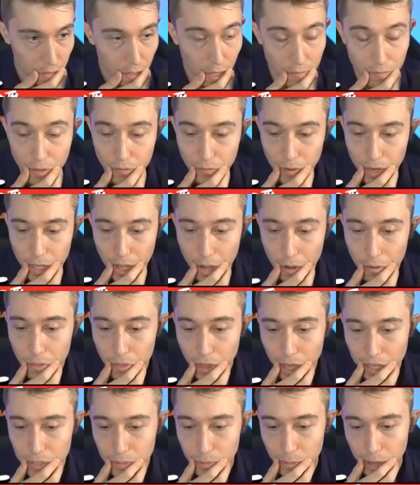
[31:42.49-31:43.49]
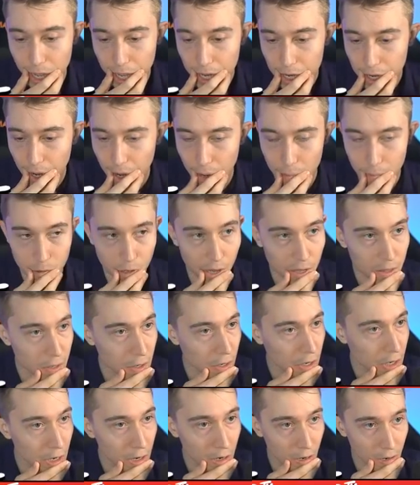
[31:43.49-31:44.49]
Love the video. Thanks, man. I'm glad that
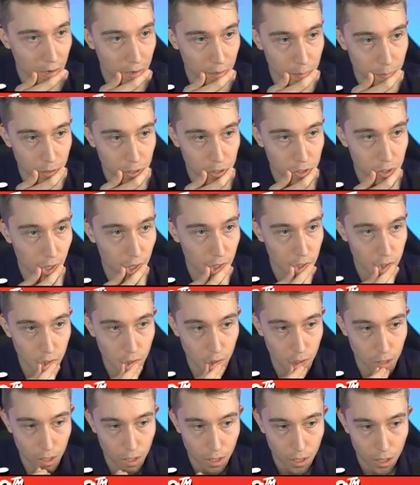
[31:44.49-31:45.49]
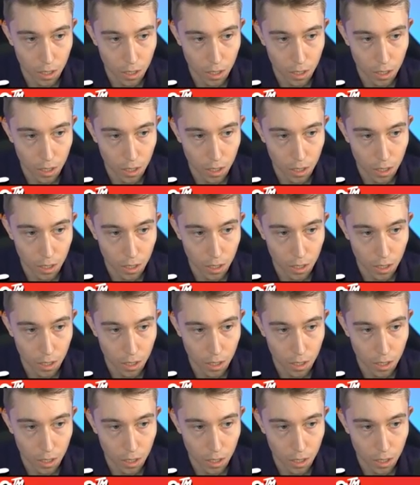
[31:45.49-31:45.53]
you're here. Appreciate you.